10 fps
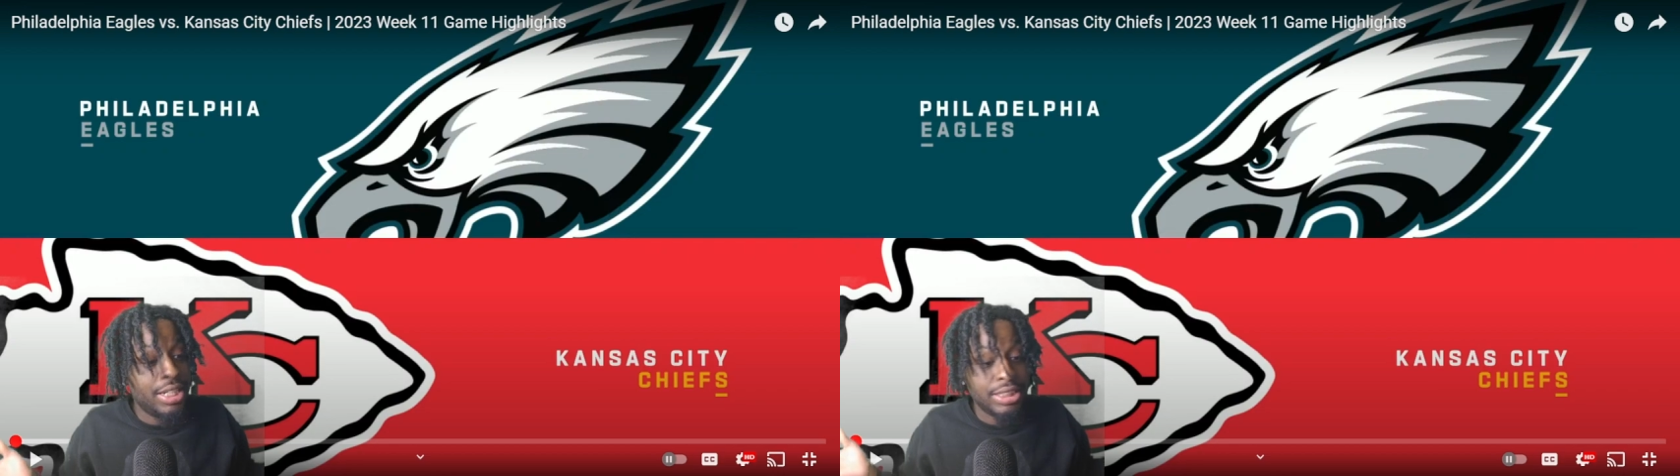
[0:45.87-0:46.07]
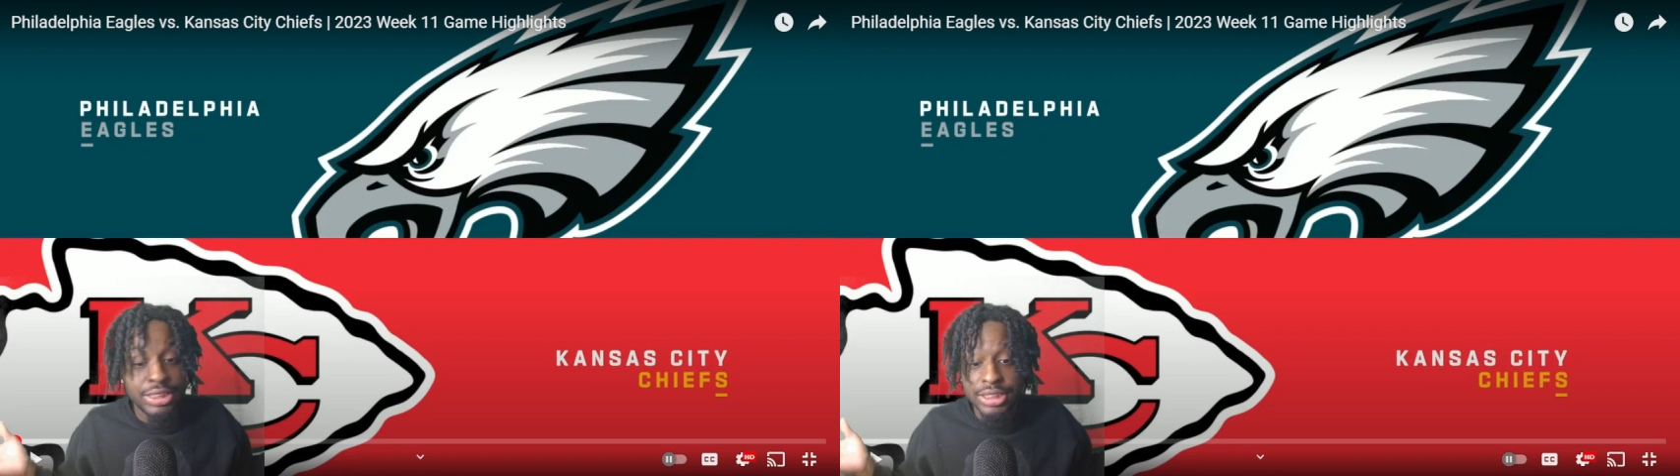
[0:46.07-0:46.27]

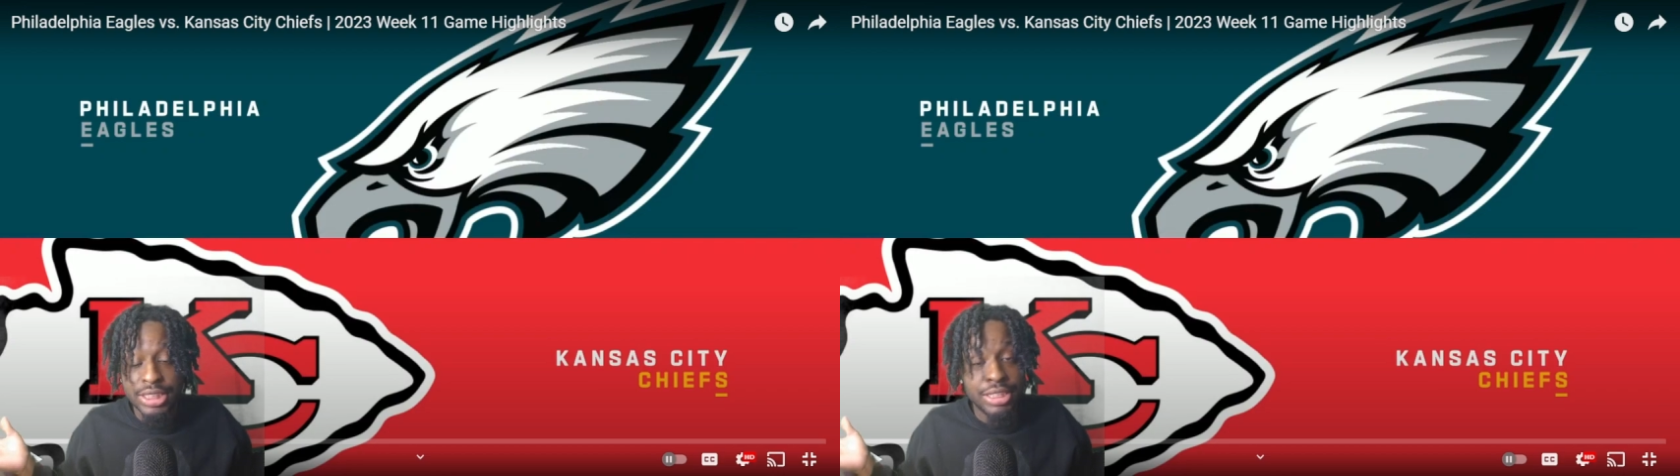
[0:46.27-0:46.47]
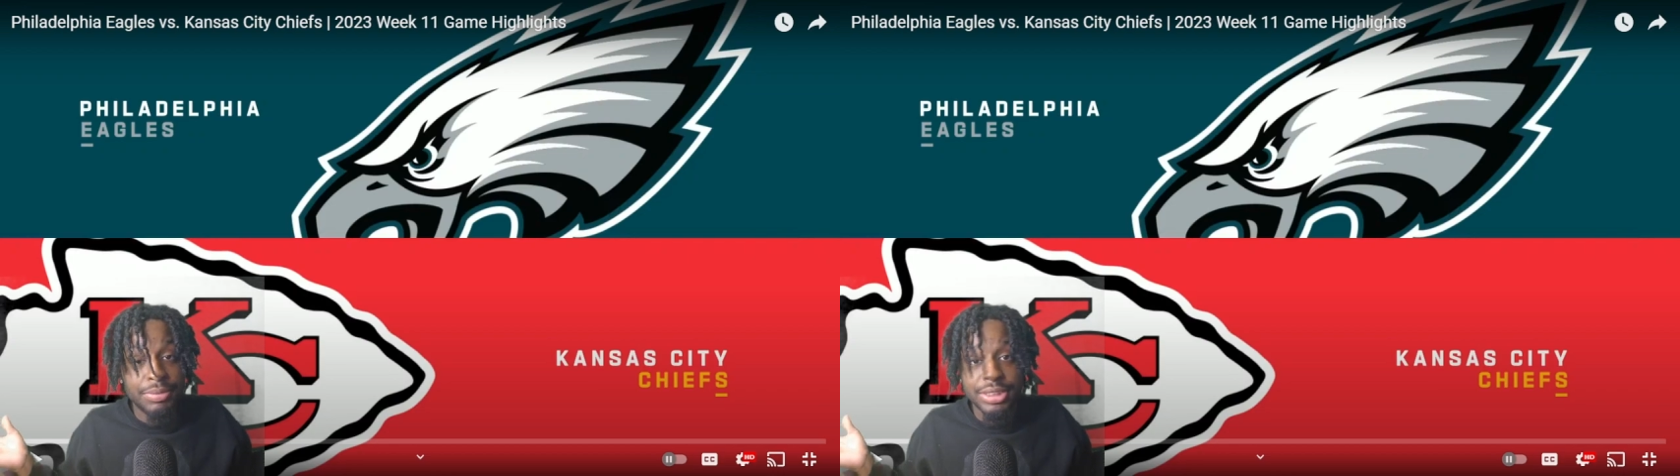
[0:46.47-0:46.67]
I just
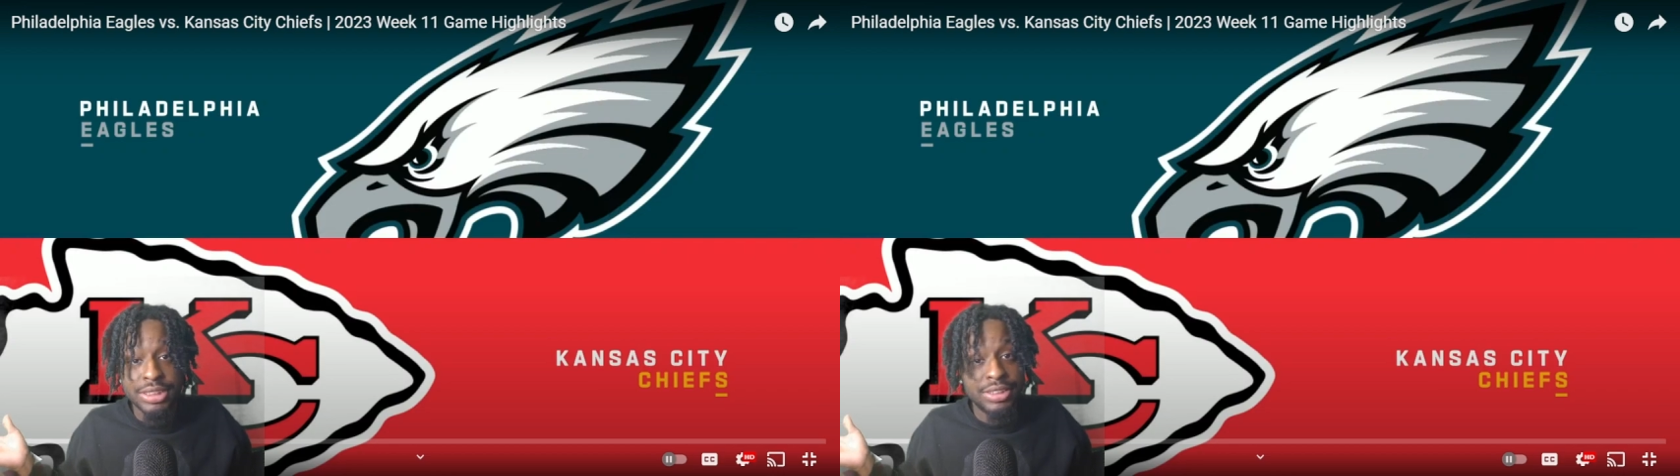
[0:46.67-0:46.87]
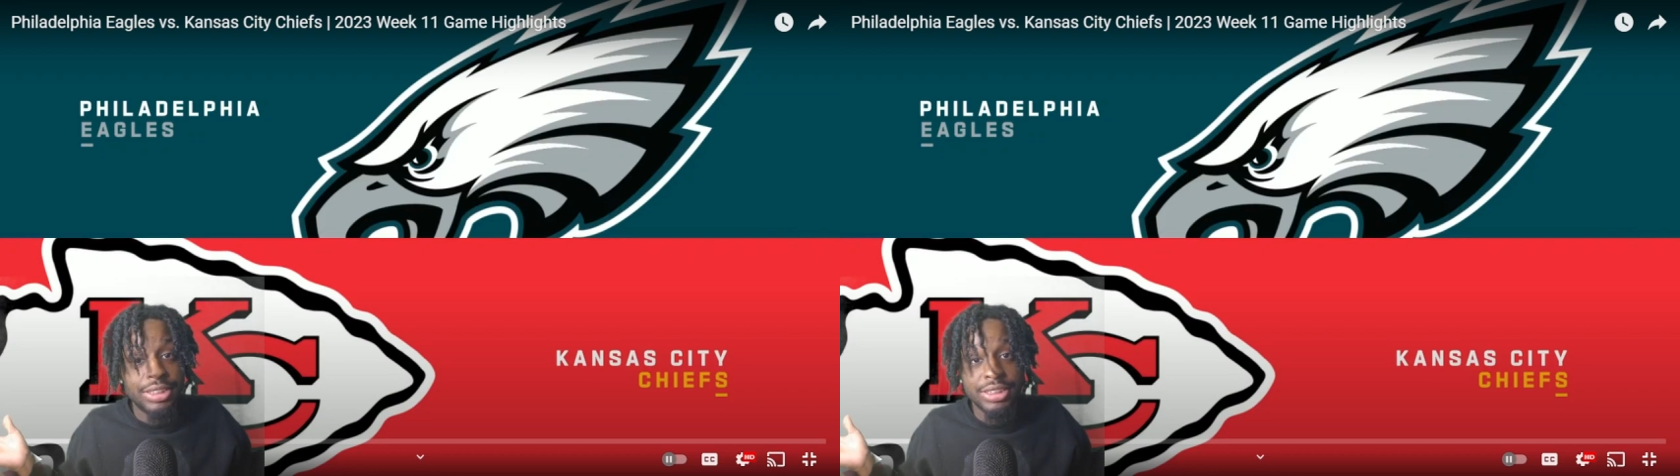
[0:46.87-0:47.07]
named
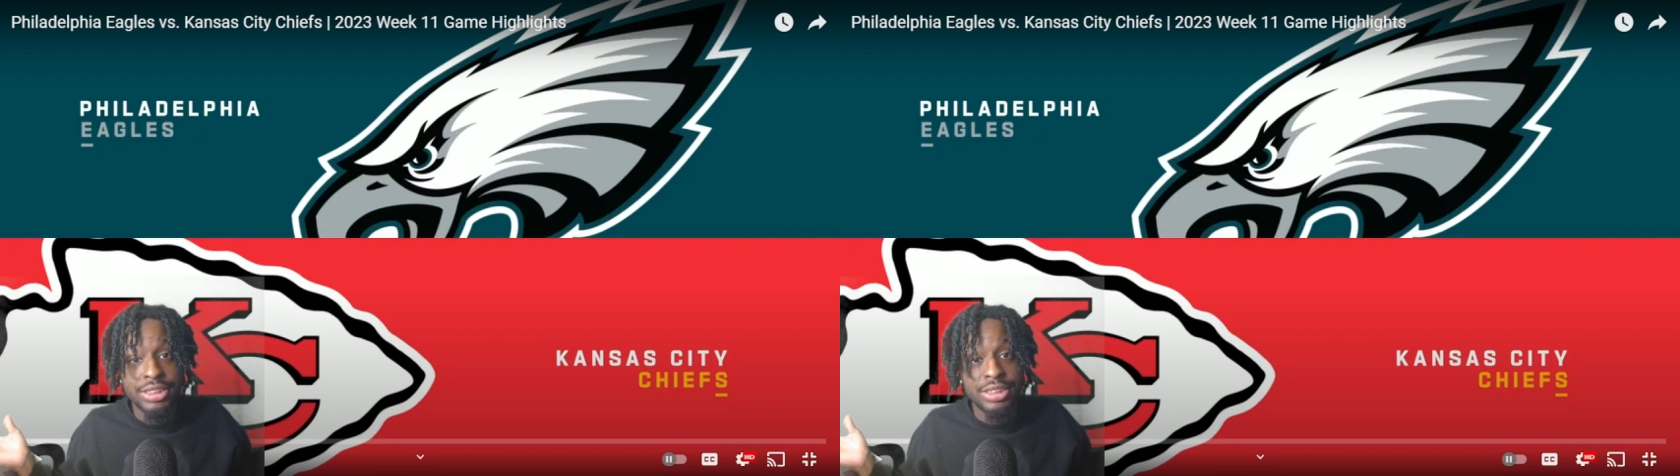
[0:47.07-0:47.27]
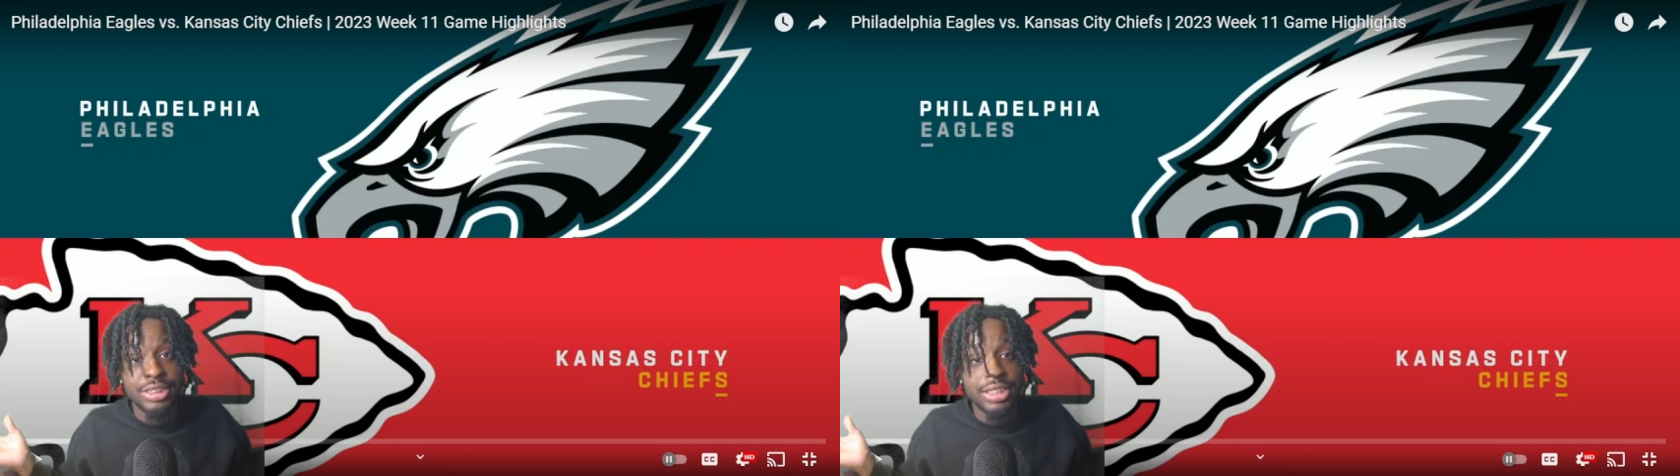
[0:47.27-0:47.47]
myself that
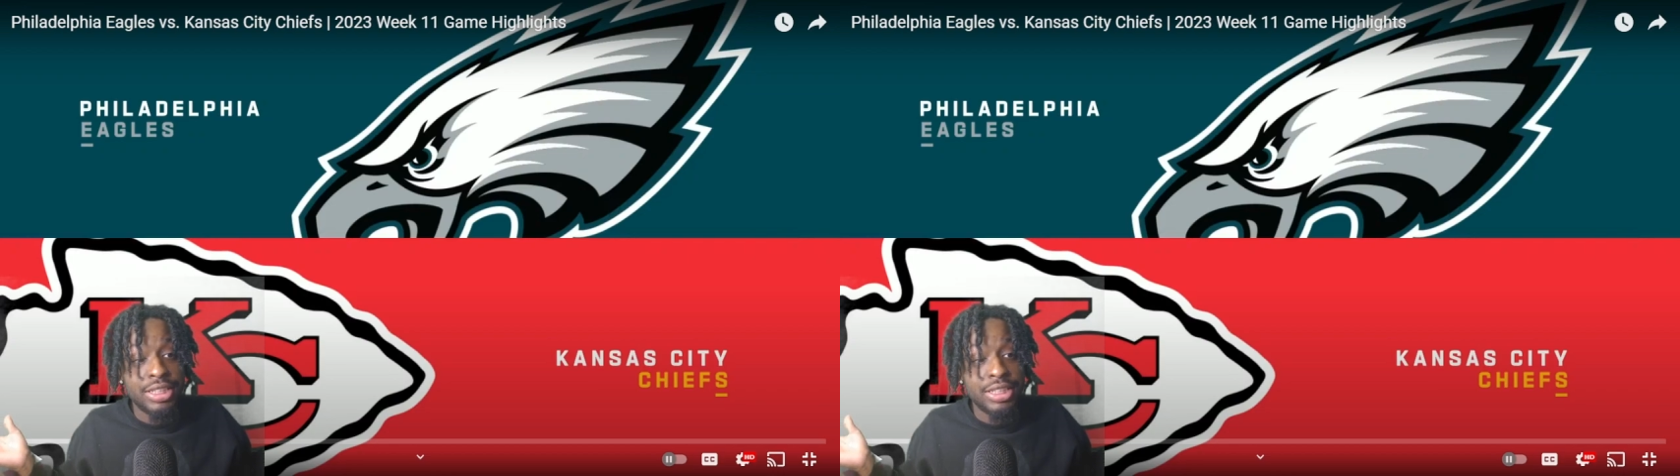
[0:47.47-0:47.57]
shit.